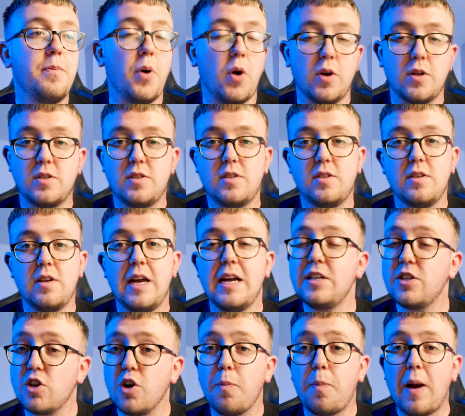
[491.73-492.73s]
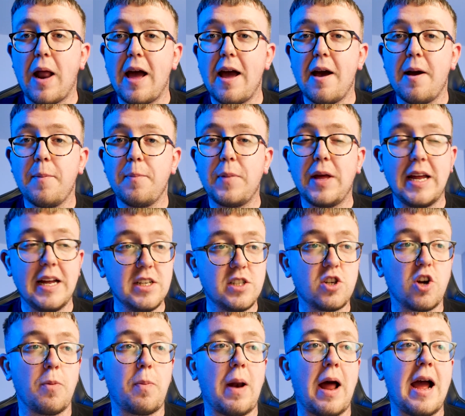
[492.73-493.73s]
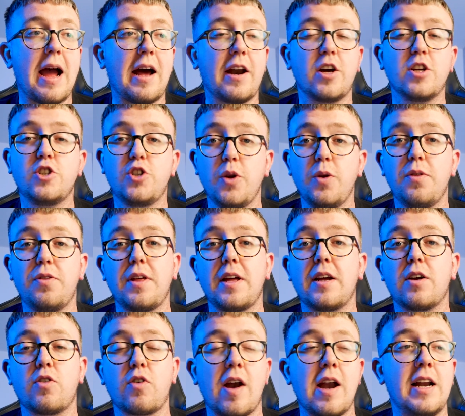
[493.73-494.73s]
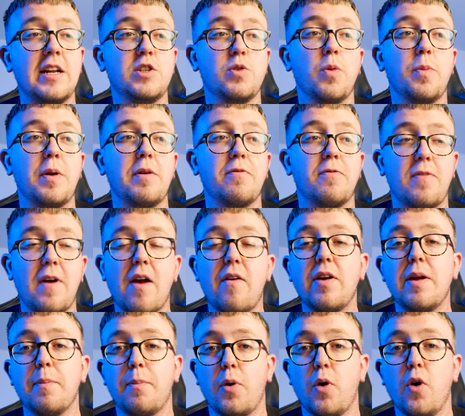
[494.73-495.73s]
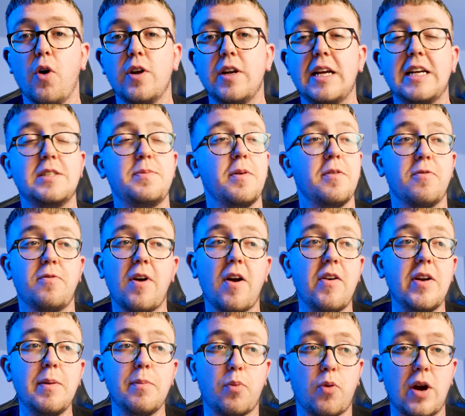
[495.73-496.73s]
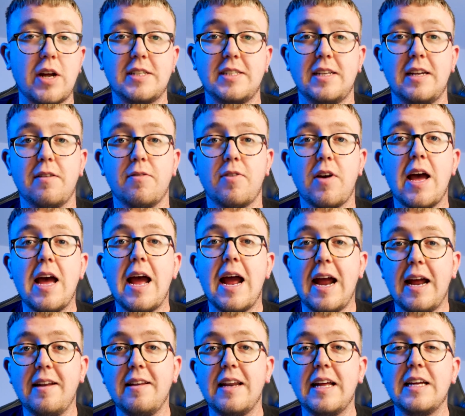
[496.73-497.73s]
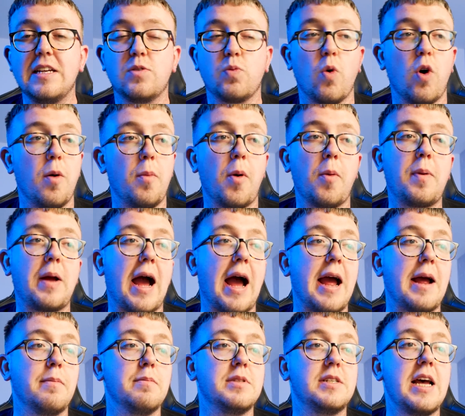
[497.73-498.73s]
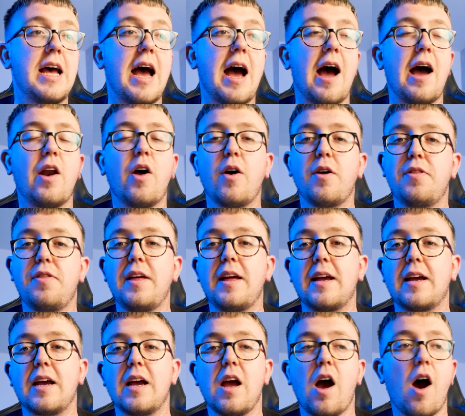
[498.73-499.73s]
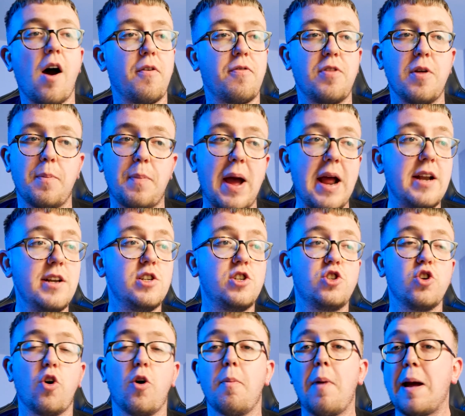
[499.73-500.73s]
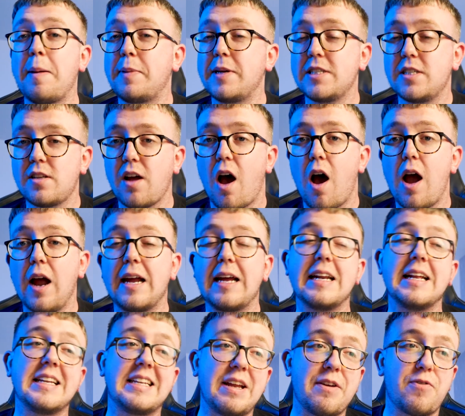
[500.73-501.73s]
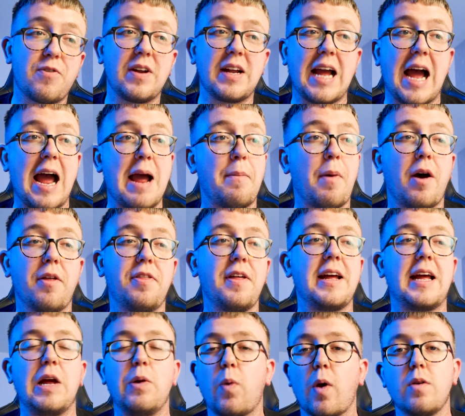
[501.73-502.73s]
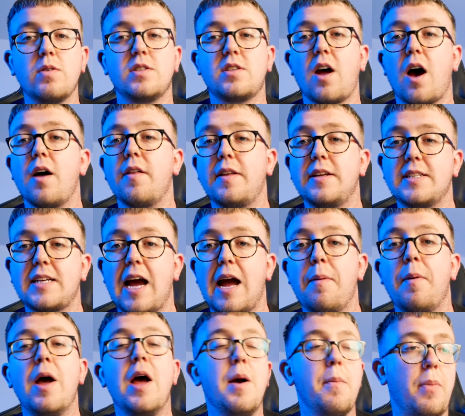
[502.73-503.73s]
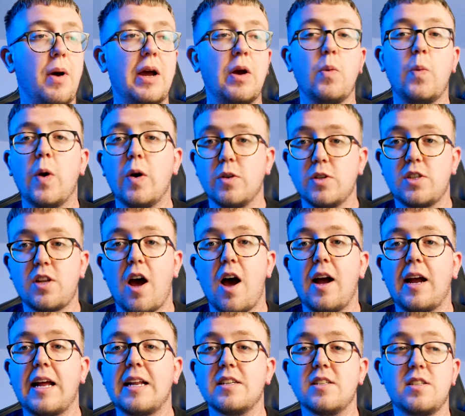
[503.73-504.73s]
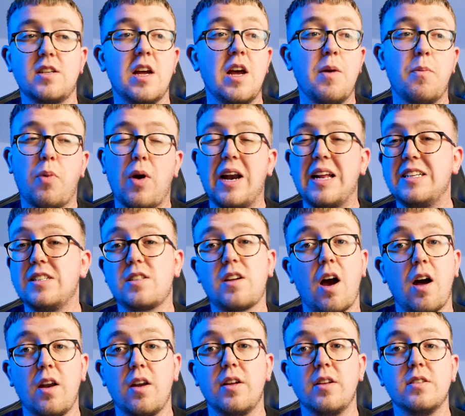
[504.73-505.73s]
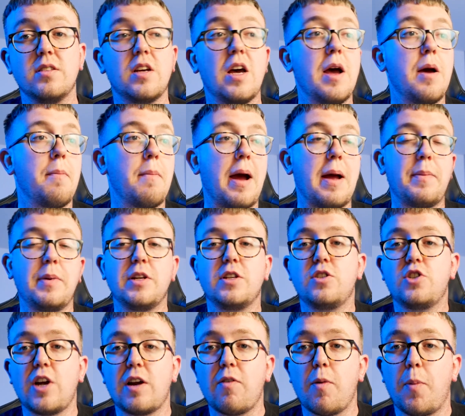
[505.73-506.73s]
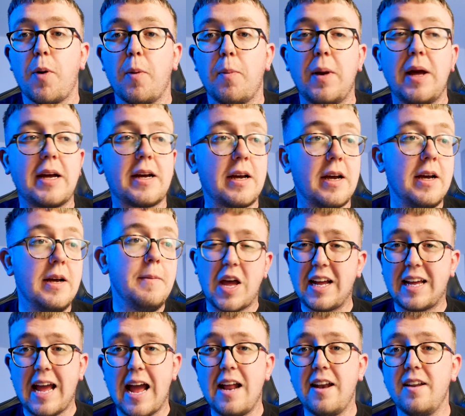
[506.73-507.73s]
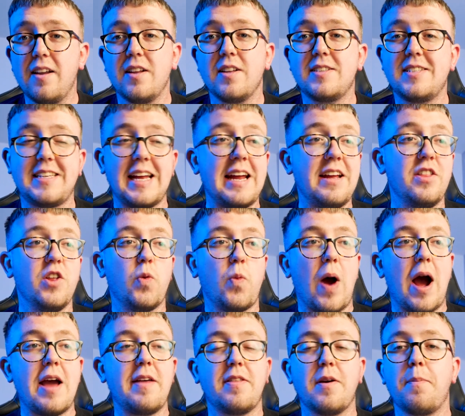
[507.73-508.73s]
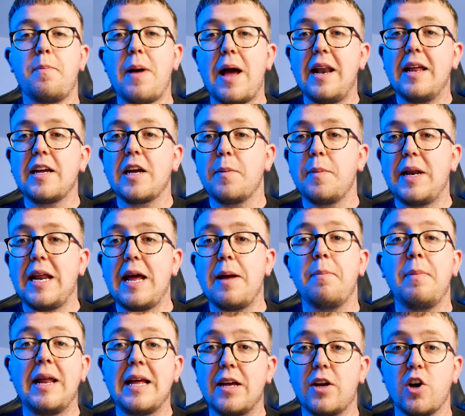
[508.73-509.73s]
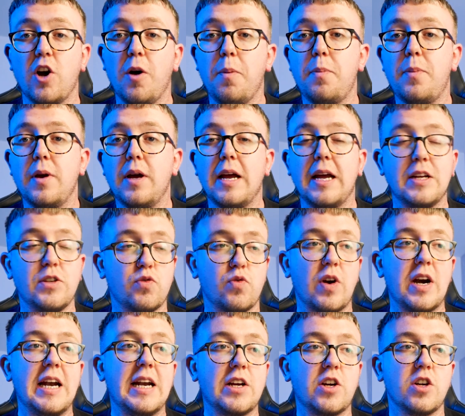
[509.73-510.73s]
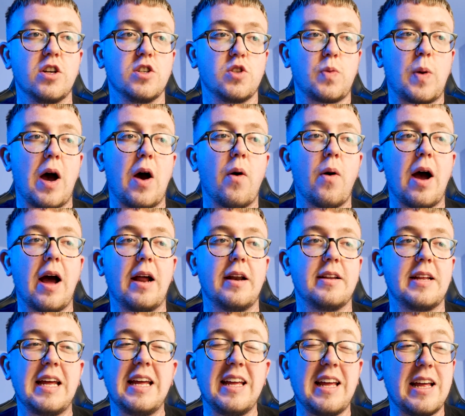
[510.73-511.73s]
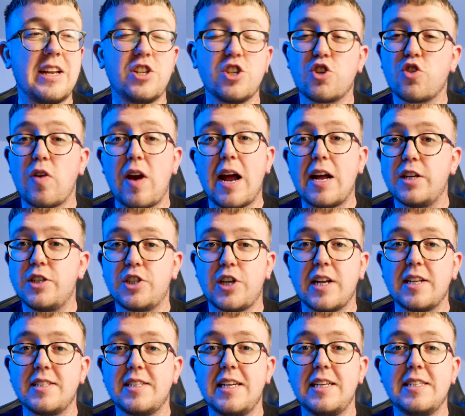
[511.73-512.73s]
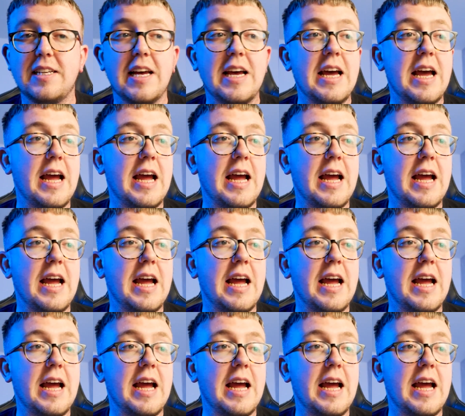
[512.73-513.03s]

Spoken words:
But he's a good player. He is a good player, and I do think Grealish will be very important. He's been very impressive in these warm-up games, and I think off the bench or maybe starting in a different game, I think he won't start this game, but he will start against probably Scotland, maybe Czech Republic. Again, seeing the way that Bellingham and him link up is really good as well, and he just creates chances.